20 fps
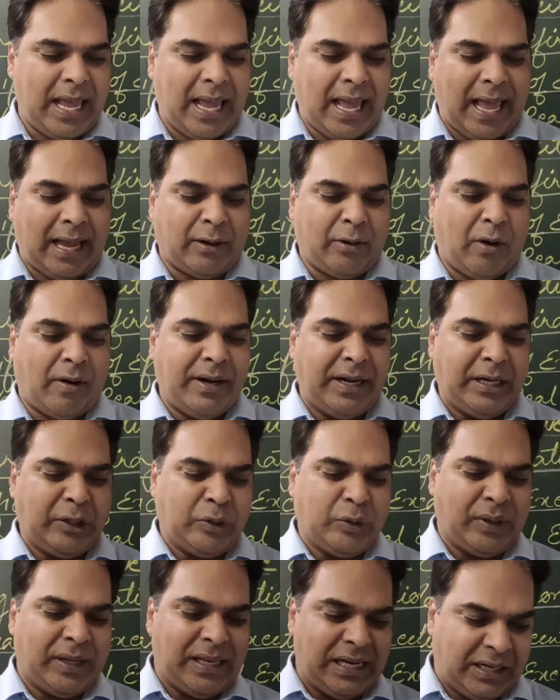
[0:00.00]
According
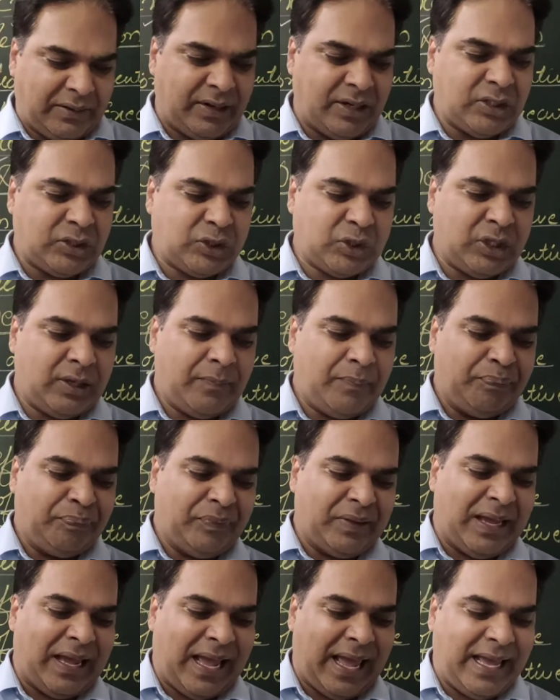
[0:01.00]
to Gilchrist,
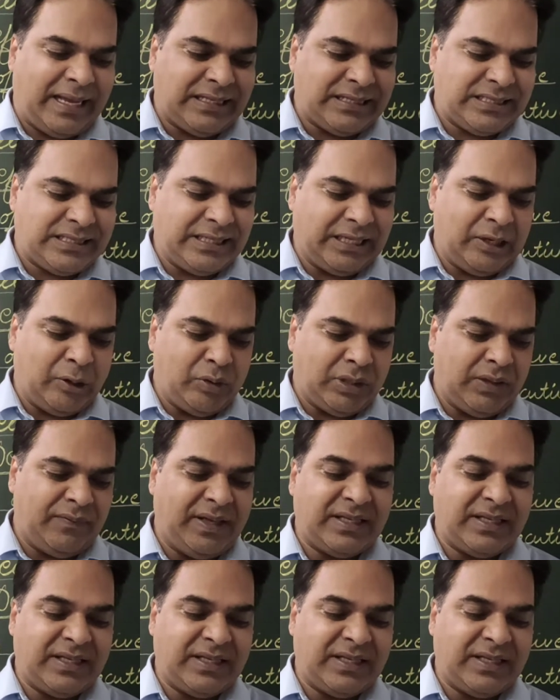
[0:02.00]
executive